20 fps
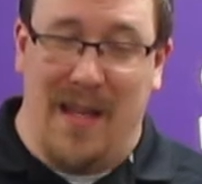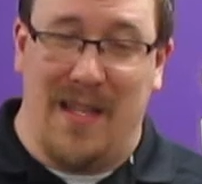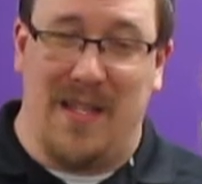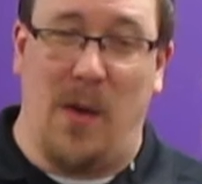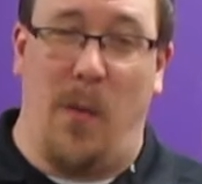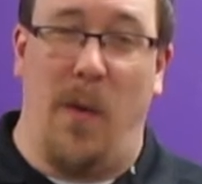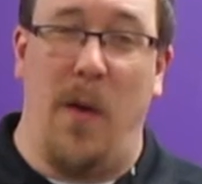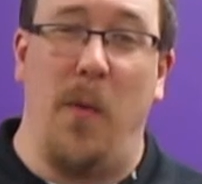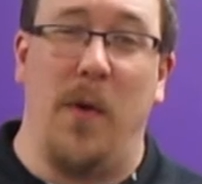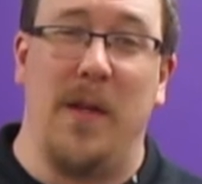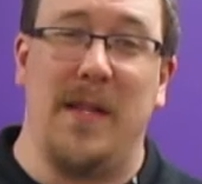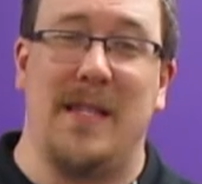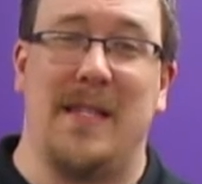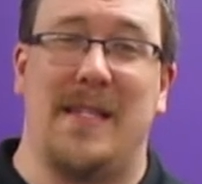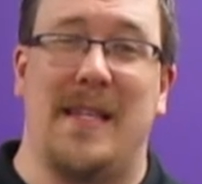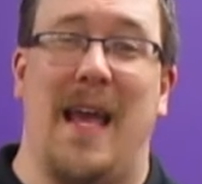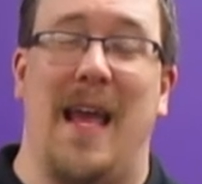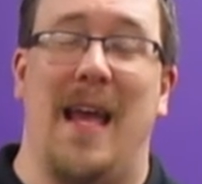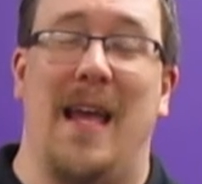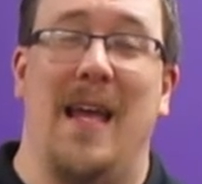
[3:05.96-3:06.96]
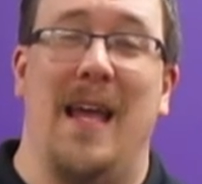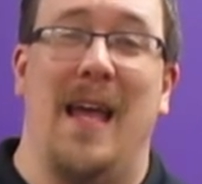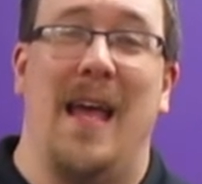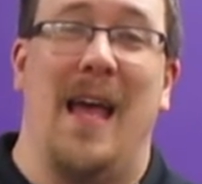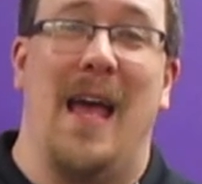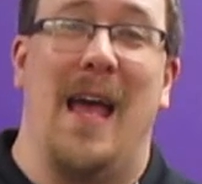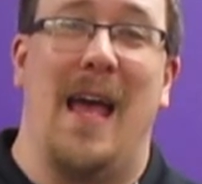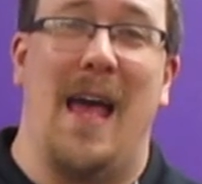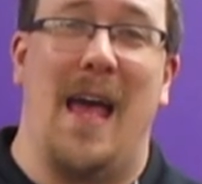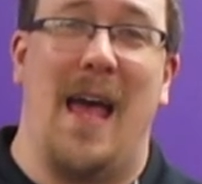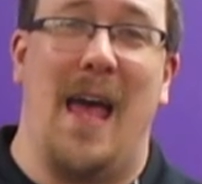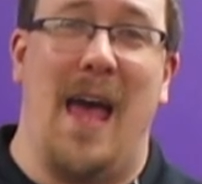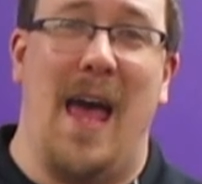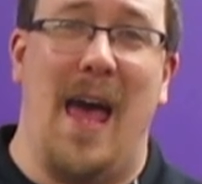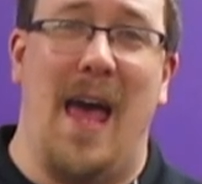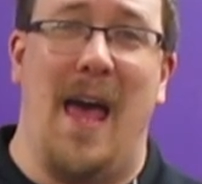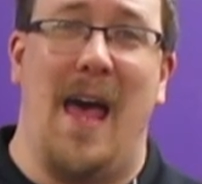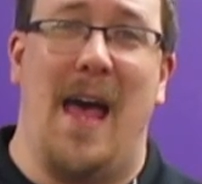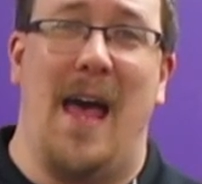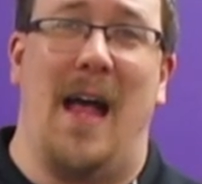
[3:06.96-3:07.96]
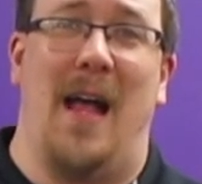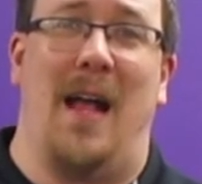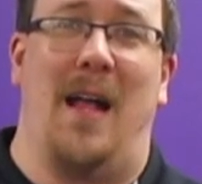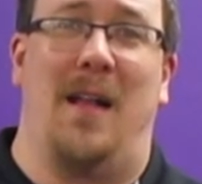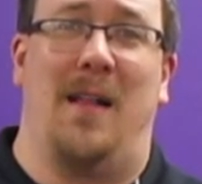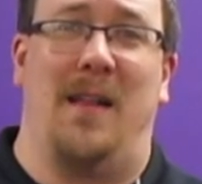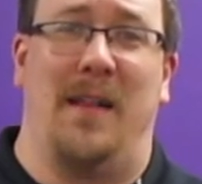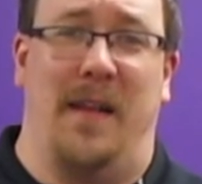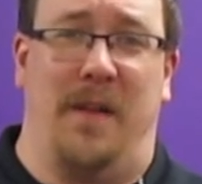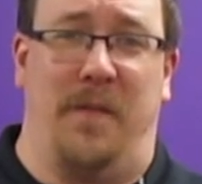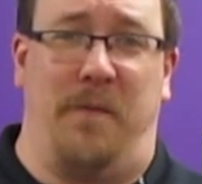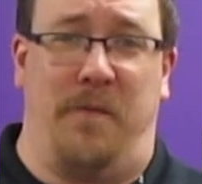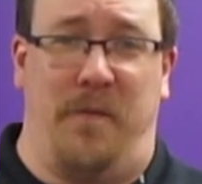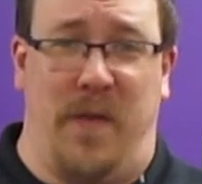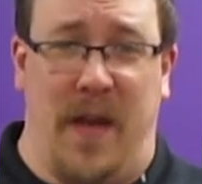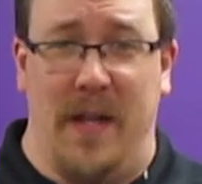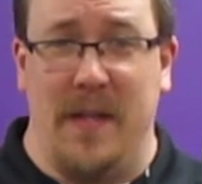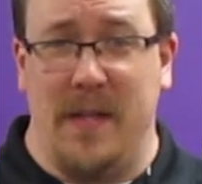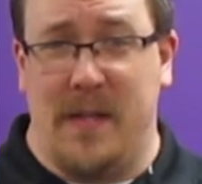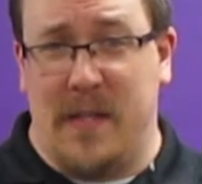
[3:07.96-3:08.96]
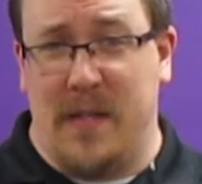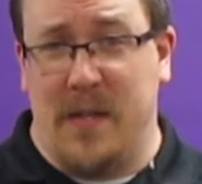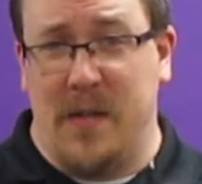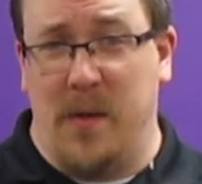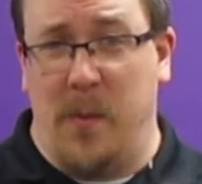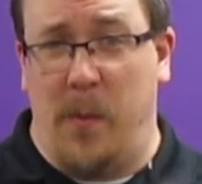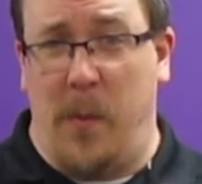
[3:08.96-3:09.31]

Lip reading: So we wouldn't say elephant,